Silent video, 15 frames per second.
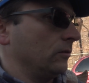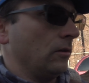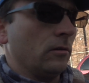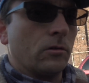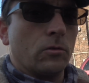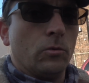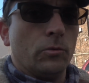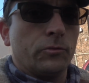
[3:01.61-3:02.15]

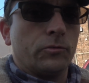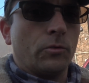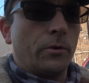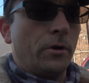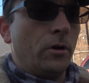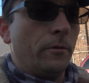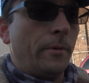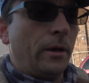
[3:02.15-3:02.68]
another whole
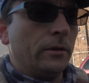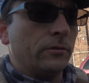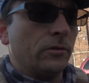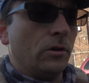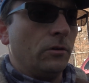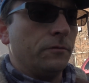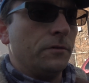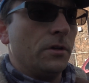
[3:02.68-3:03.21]
story all by
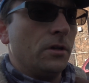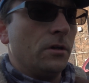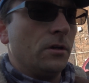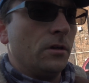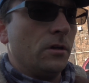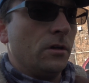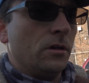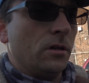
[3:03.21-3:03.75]
itself.
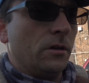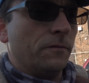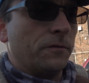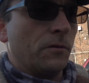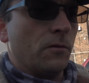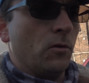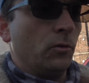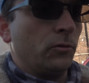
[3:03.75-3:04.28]
And
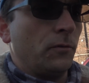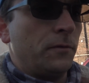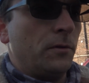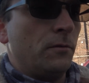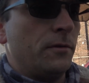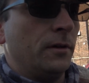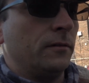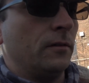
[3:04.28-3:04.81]
for those of
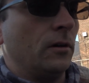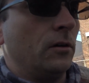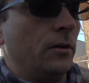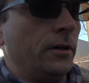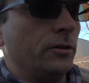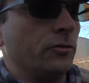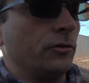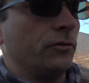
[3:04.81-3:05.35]
you that are
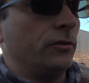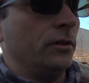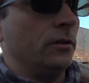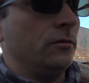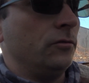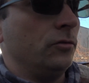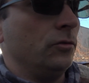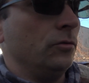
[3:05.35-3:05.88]

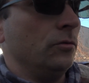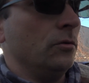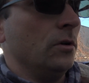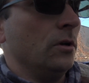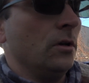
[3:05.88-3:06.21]
interested to